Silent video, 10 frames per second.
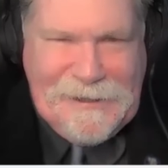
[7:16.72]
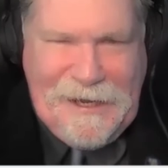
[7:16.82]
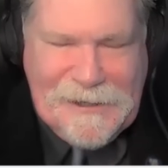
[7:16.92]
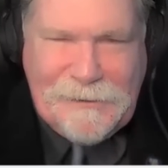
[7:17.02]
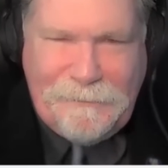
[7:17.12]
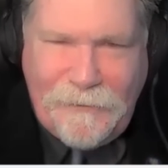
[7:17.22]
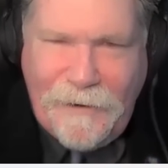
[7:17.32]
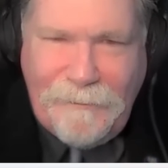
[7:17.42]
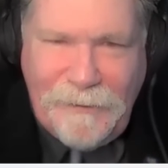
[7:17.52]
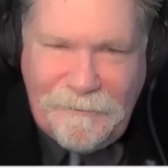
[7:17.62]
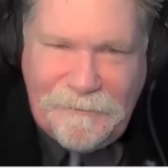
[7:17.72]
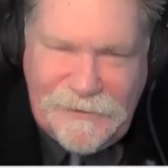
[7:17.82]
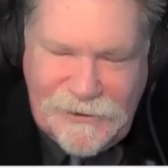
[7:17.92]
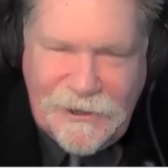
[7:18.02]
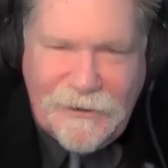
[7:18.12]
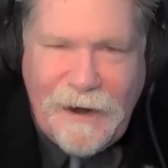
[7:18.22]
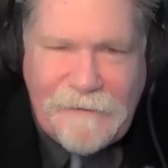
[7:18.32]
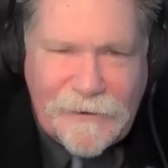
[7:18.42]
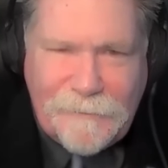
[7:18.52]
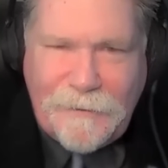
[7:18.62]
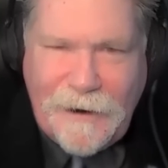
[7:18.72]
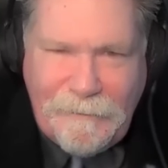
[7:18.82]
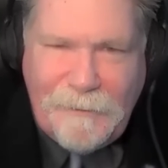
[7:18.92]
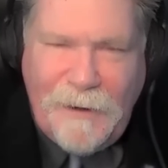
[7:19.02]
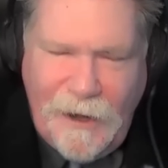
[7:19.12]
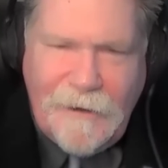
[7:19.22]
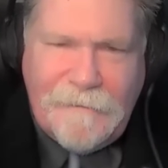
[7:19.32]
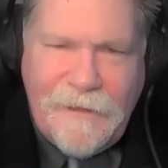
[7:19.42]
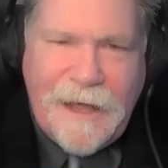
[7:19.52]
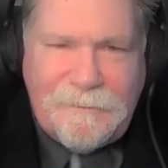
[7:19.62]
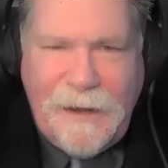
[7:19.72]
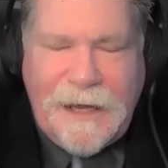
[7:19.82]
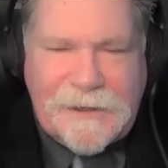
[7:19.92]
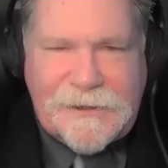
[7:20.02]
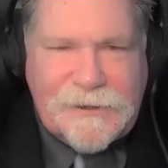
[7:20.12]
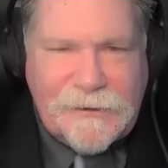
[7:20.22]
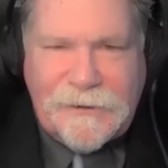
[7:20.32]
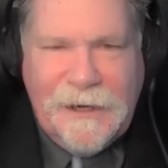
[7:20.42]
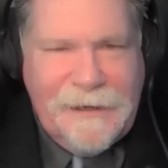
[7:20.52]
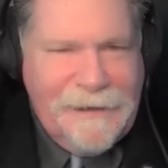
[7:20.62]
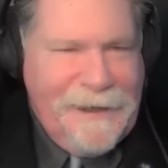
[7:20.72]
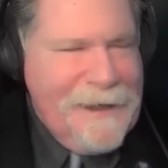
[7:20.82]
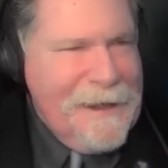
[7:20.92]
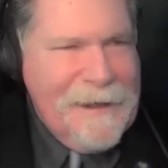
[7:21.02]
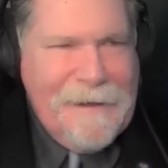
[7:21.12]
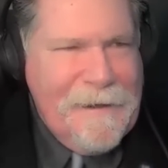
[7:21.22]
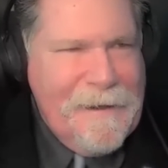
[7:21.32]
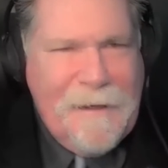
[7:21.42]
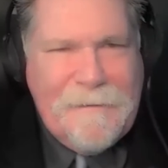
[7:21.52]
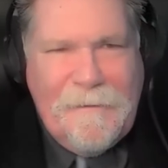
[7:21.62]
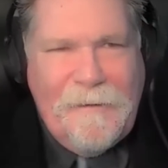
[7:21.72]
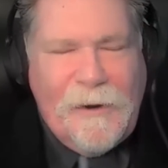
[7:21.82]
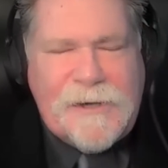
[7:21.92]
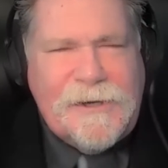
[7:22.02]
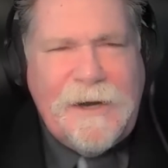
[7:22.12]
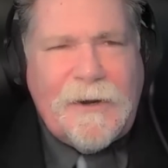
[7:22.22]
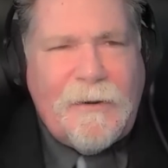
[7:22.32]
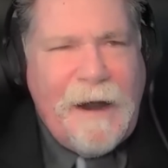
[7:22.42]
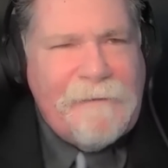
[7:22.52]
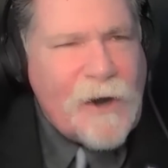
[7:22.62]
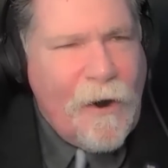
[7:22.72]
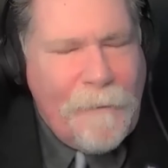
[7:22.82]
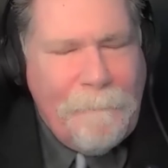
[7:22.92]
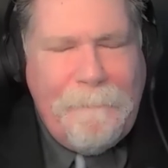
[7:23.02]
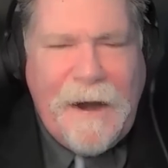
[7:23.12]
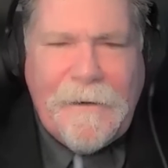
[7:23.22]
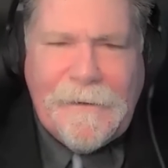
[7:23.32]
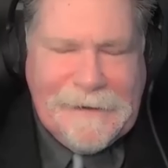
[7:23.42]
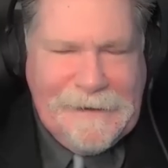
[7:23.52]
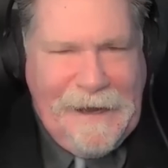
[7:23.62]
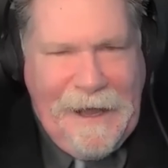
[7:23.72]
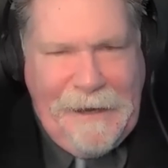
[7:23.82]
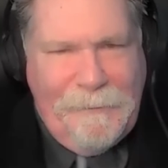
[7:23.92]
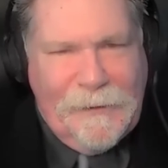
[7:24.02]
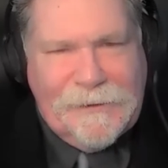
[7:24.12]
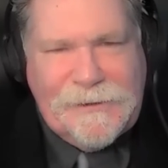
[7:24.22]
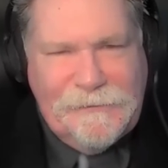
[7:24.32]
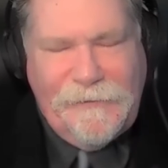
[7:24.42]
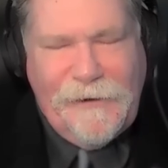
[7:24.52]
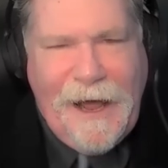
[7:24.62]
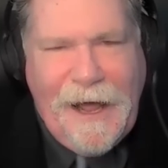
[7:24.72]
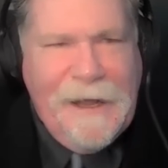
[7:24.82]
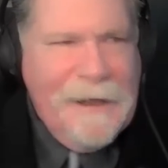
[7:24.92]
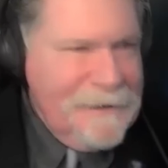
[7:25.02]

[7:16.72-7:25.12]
It's a problem, geographical problem of that magnitude. Russian aircraft are barely able to fly